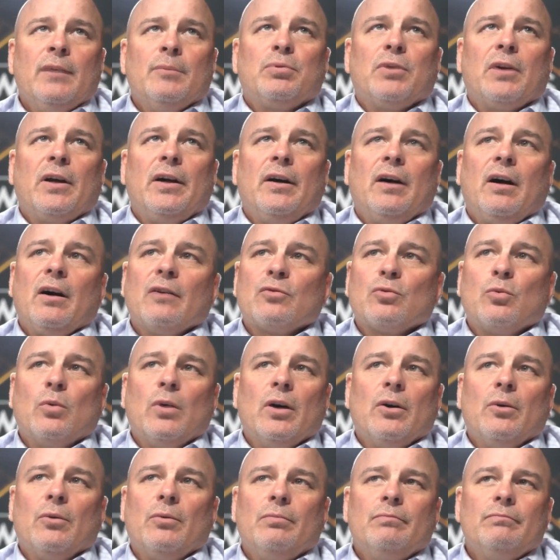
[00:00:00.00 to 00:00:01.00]
playoffs,
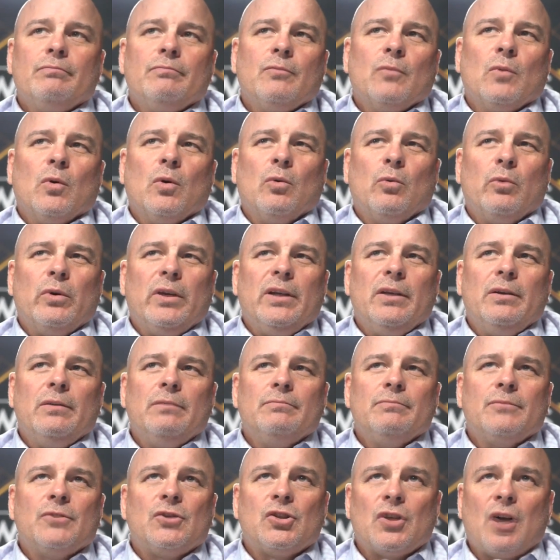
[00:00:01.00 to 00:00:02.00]
where were we
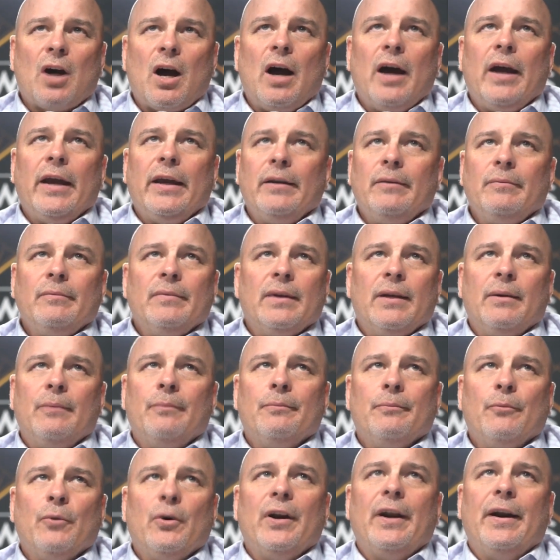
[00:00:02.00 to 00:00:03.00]
shy,
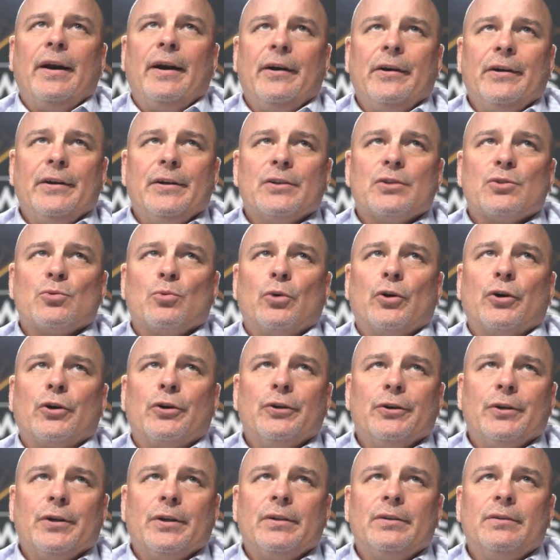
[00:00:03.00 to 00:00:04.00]
and what areas were
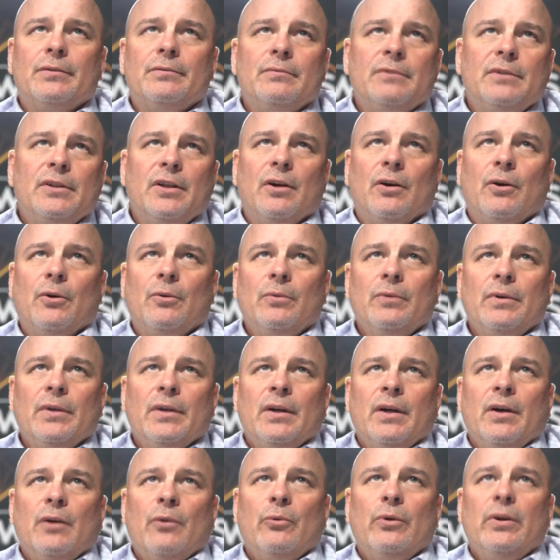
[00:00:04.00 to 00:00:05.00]
good, you know,
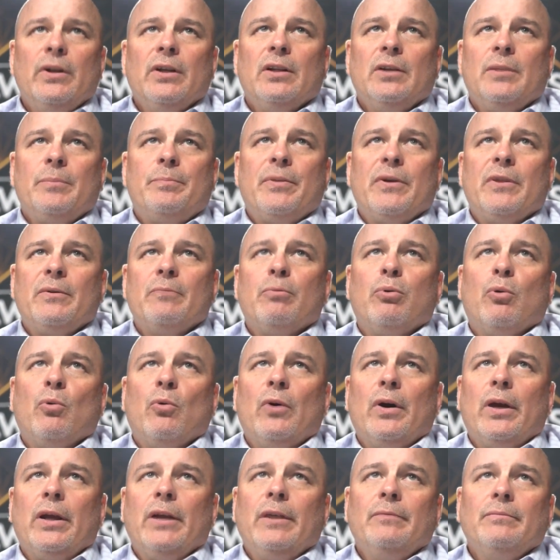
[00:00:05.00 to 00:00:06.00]
really
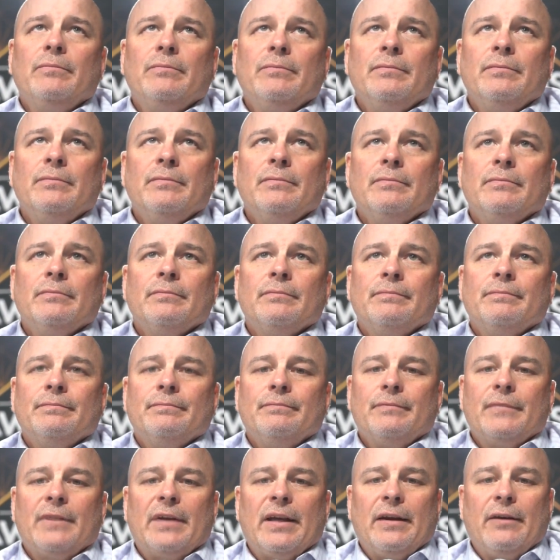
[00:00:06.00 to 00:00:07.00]
pinpoint
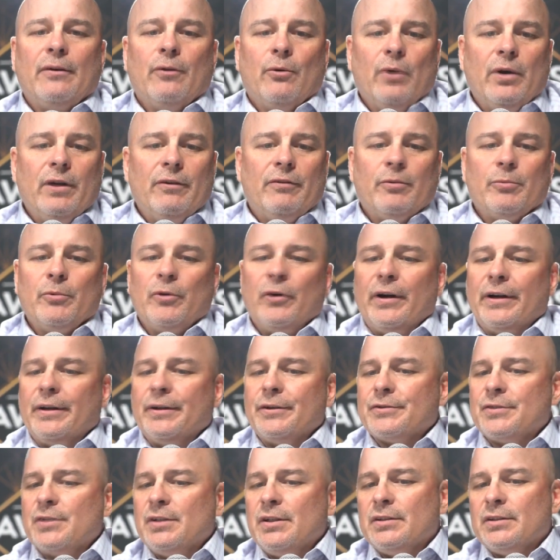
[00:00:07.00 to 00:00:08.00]
getting away from the
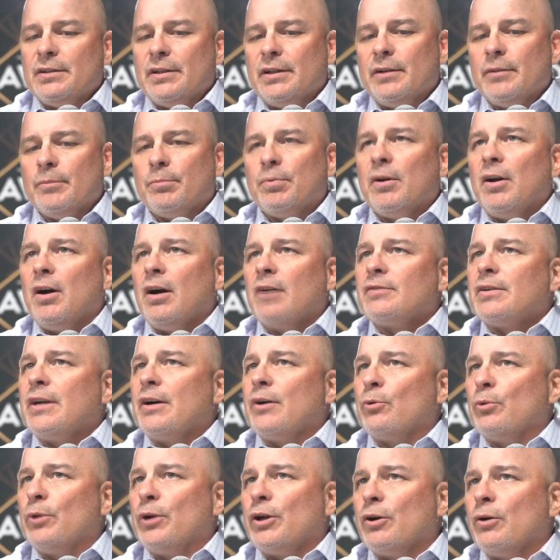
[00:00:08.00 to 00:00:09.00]
regular season and the playoffs,
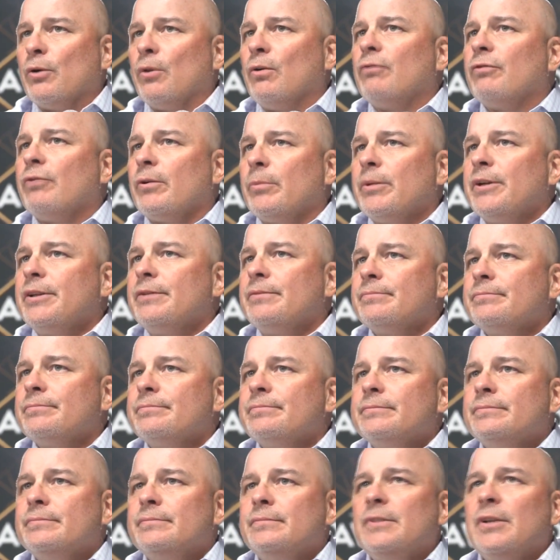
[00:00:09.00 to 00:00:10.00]
how do we grow from it,
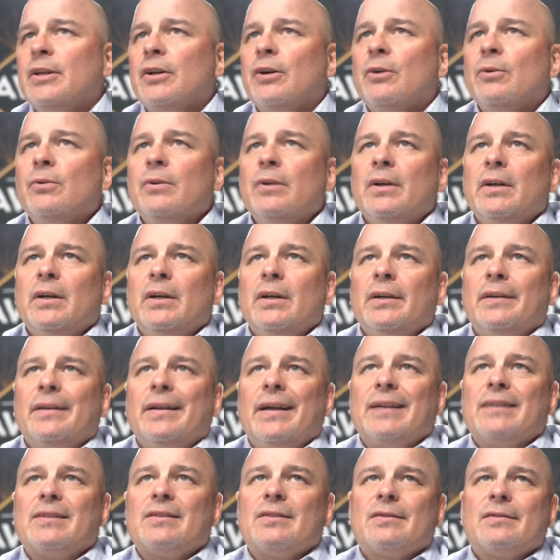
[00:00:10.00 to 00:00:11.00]
you know?
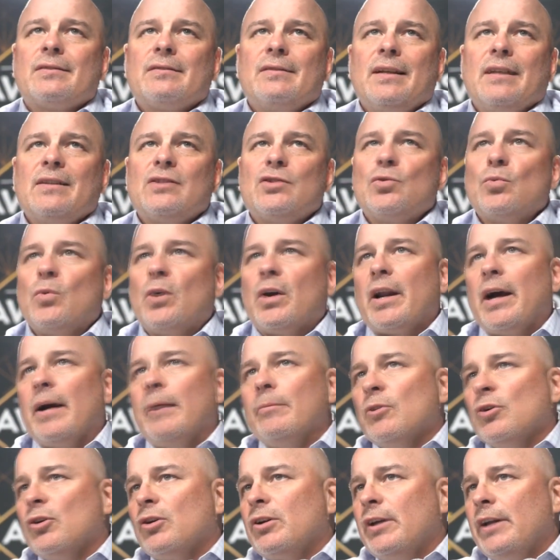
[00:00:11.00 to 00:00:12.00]
That's what
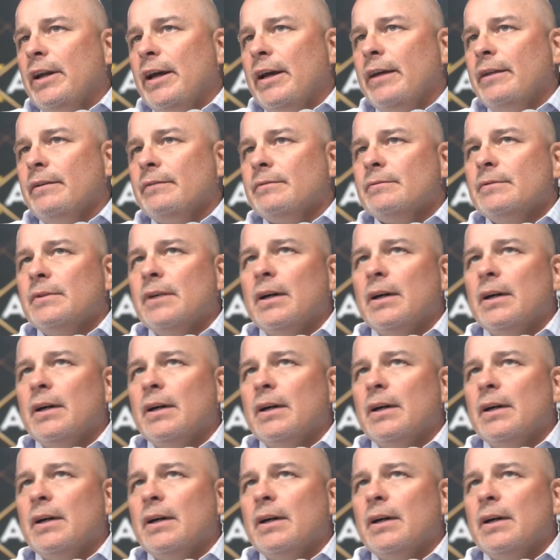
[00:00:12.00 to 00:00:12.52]
I'm looking at,